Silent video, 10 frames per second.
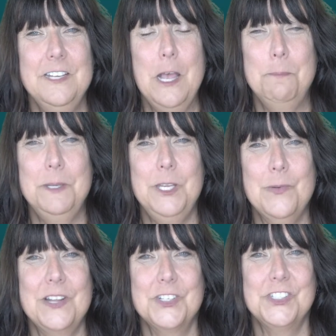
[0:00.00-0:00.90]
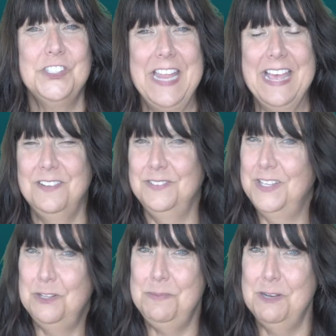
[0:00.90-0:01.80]
in helping you understand a
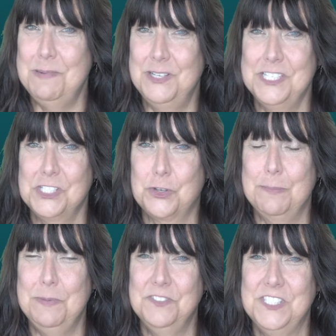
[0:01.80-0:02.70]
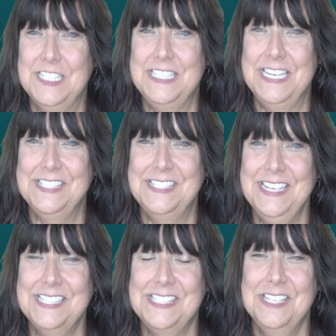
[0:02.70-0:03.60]
little bit about descriptive
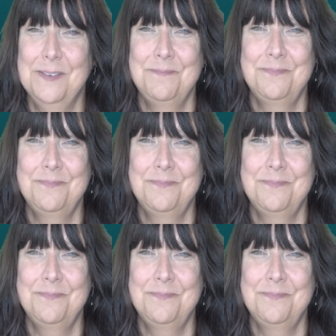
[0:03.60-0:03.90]
statistics.